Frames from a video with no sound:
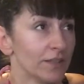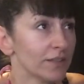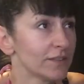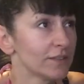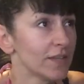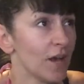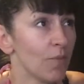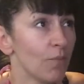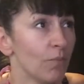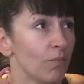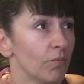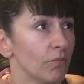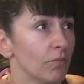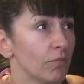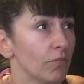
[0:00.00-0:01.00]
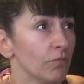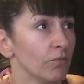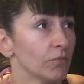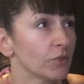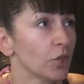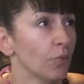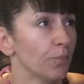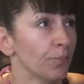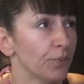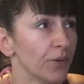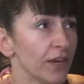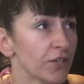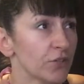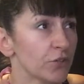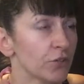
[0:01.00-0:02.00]
some
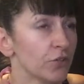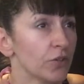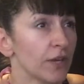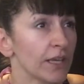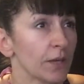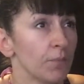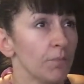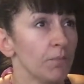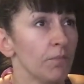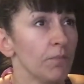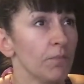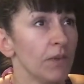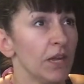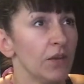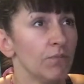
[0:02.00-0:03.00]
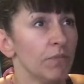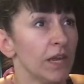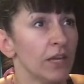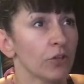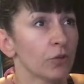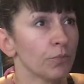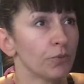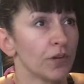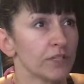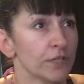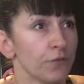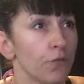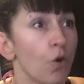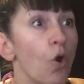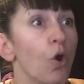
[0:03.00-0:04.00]
compressor, a main compressor
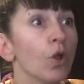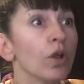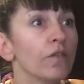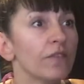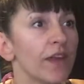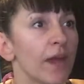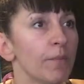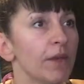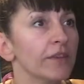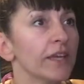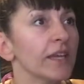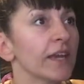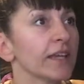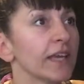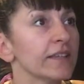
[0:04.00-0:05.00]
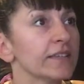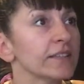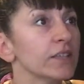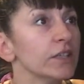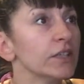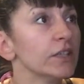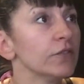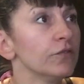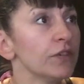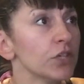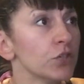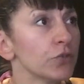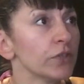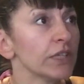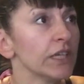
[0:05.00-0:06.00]
for all of them, and then I can still
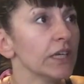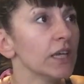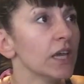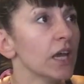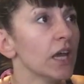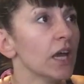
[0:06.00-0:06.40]
individually